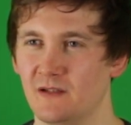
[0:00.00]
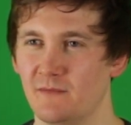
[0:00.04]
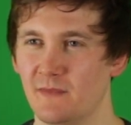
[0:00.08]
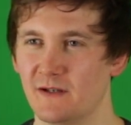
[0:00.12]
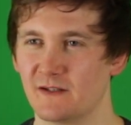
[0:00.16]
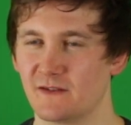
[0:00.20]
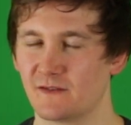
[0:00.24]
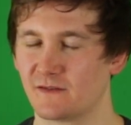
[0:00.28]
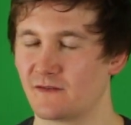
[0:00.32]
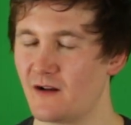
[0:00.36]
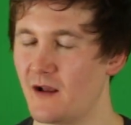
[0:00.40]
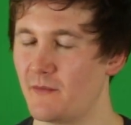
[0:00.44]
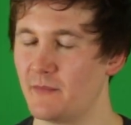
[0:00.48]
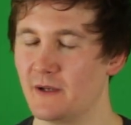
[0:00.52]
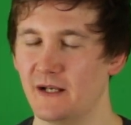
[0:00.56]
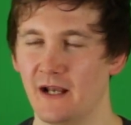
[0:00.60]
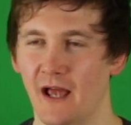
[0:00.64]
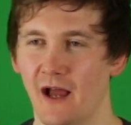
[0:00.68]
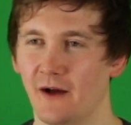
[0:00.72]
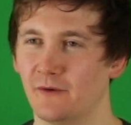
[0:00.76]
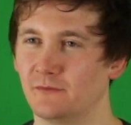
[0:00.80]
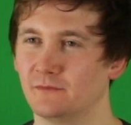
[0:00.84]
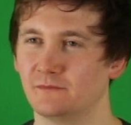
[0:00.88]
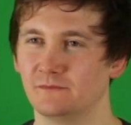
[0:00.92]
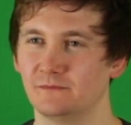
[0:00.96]
You mentioned Scrappy
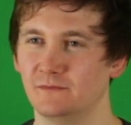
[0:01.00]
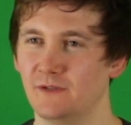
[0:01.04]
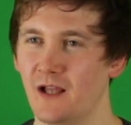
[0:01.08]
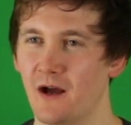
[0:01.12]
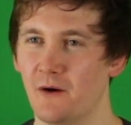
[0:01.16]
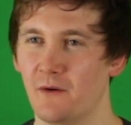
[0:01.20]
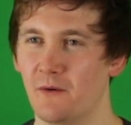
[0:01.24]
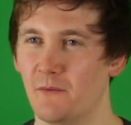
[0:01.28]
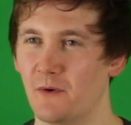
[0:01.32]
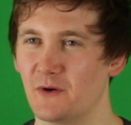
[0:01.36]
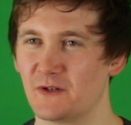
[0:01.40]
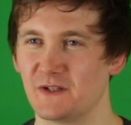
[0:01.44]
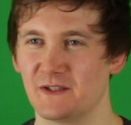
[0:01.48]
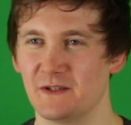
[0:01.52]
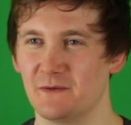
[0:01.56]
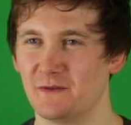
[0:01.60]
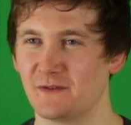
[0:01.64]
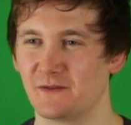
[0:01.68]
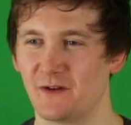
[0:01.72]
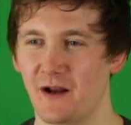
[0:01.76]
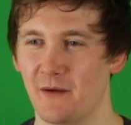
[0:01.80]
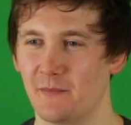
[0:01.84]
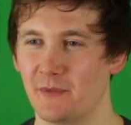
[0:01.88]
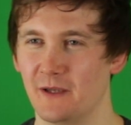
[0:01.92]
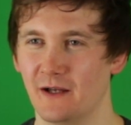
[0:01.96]
now. No one watches it with
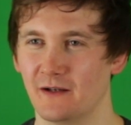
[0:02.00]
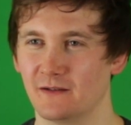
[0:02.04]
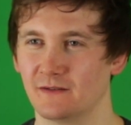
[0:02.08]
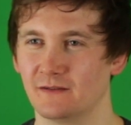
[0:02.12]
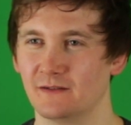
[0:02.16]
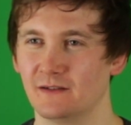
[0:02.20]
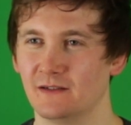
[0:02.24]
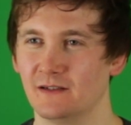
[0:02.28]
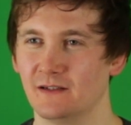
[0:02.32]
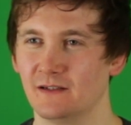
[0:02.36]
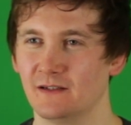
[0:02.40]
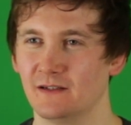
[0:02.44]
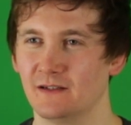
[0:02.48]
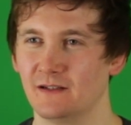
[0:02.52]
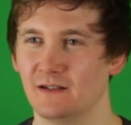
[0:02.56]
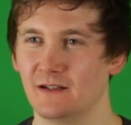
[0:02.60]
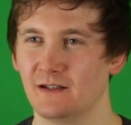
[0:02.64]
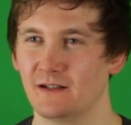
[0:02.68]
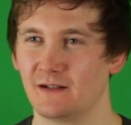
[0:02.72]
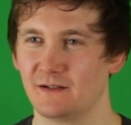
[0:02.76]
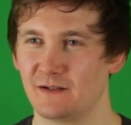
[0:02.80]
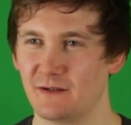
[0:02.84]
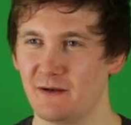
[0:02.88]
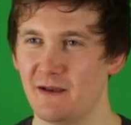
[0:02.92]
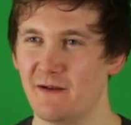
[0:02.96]
Scrappy on.
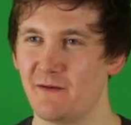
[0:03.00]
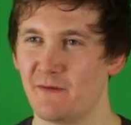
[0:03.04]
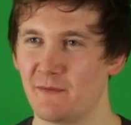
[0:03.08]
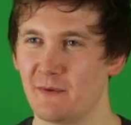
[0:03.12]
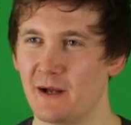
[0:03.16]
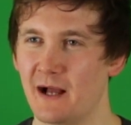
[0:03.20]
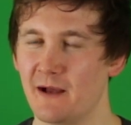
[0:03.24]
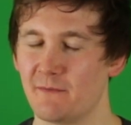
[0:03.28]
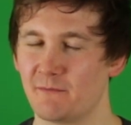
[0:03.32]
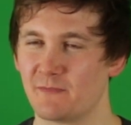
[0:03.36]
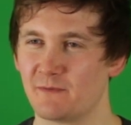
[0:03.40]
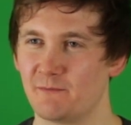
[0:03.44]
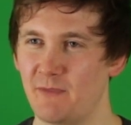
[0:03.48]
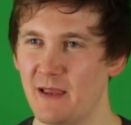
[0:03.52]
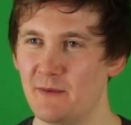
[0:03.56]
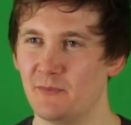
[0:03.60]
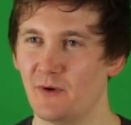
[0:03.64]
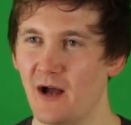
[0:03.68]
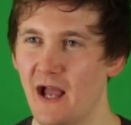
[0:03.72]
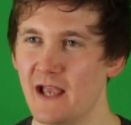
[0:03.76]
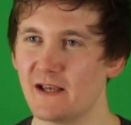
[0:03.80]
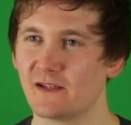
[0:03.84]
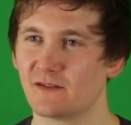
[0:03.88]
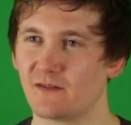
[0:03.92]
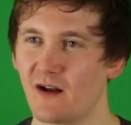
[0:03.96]
Do you ever, like, people
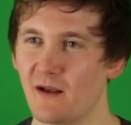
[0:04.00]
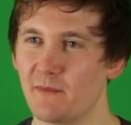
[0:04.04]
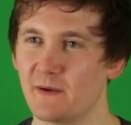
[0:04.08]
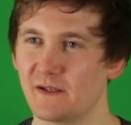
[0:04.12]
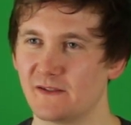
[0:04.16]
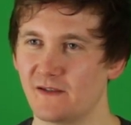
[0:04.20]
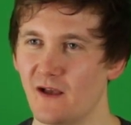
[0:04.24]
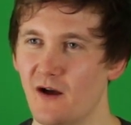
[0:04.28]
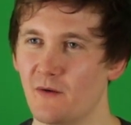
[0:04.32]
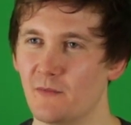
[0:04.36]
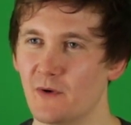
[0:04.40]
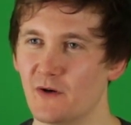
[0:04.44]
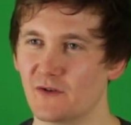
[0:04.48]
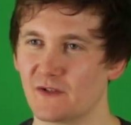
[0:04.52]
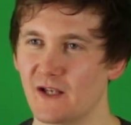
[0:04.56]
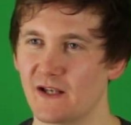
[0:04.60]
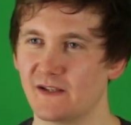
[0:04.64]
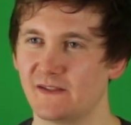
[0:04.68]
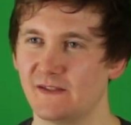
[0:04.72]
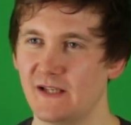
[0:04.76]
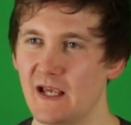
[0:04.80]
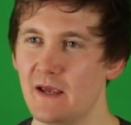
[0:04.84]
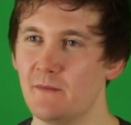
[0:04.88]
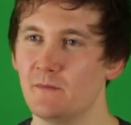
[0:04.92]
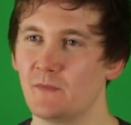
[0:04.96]
hate Scrappy so much?
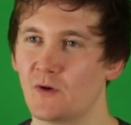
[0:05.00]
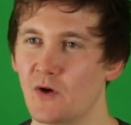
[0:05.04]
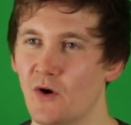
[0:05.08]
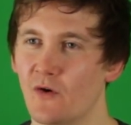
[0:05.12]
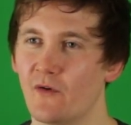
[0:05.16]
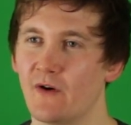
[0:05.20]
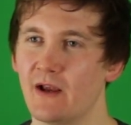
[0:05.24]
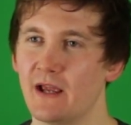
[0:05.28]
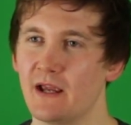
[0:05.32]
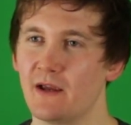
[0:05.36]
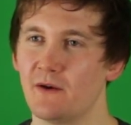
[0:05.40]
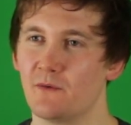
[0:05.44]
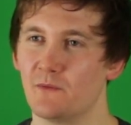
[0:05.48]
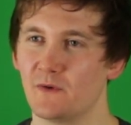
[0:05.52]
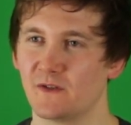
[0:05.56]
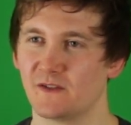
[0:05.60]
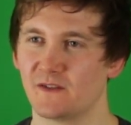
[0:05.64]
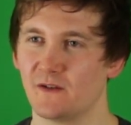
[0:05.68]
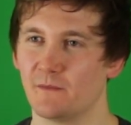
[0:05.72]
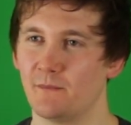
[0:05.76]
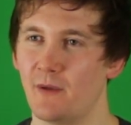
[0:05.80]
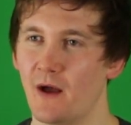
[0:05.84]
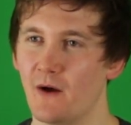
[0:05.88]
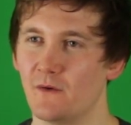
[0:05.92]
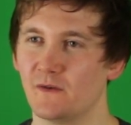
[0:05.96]
Like, Tim Curry was
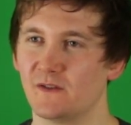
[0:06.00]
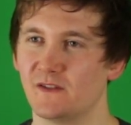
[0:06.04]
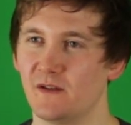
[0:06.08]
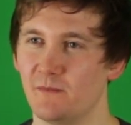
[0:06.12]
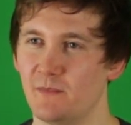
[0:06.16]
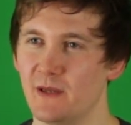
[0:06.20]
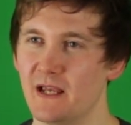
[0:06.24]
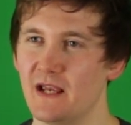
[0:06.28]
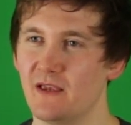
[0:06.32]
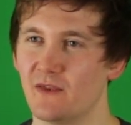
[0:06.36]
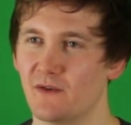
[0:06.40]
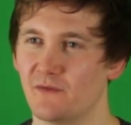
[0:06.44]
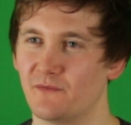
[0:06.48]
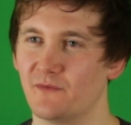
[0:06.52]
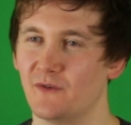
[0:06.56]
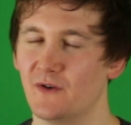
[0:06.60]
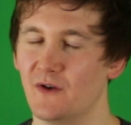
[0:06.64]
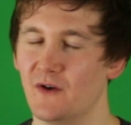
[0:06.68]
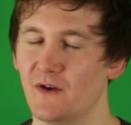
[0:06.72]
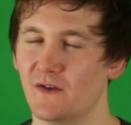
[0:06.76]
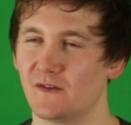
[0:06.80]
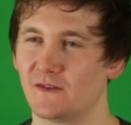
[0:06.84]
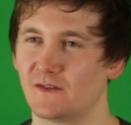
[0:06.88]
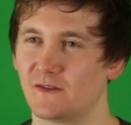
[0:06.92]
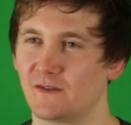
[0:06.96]
supposed to be in the
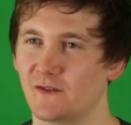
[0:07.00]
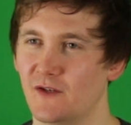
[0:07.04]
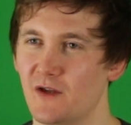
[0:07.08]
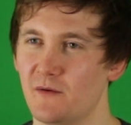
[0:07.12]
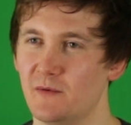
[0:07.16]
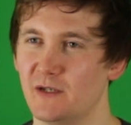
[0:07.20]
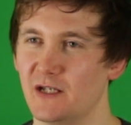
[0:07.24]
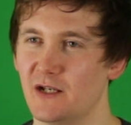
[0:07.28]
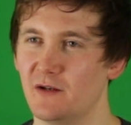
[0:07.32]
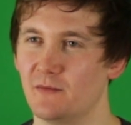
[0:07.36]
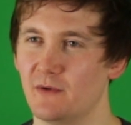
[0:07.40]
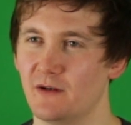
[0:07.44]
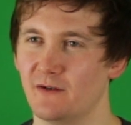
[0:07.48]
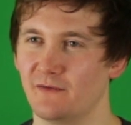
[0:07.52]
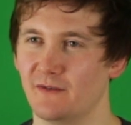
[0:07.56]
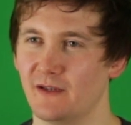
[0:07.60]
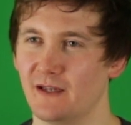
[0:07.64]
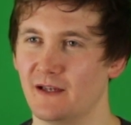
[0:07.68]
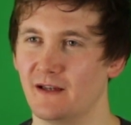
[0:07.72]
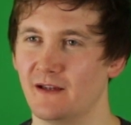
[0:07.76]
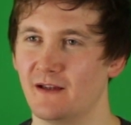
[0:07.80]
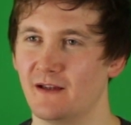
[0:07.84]
first Scooby-Doo movie.